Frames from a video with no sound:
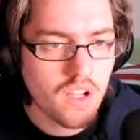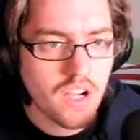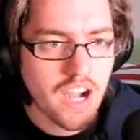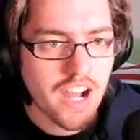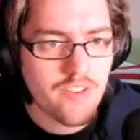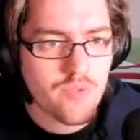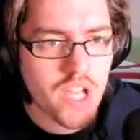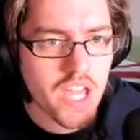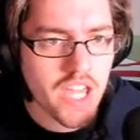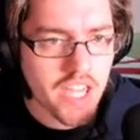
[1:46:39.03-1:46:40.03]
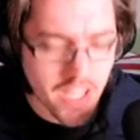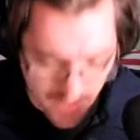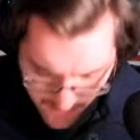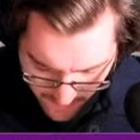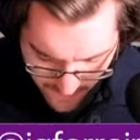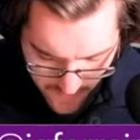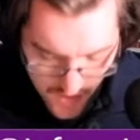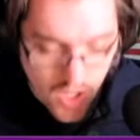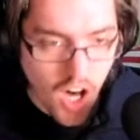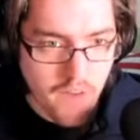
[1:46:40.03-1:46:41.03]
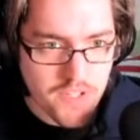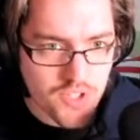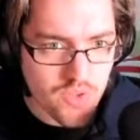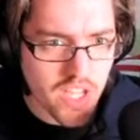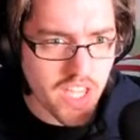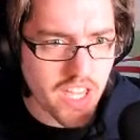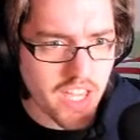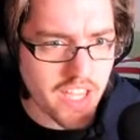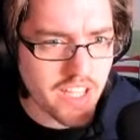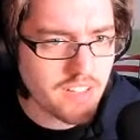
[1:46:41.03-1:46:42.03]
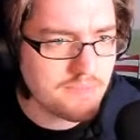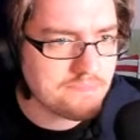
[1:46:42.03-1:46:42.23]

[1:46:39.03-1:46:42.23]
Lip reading: Array of a string.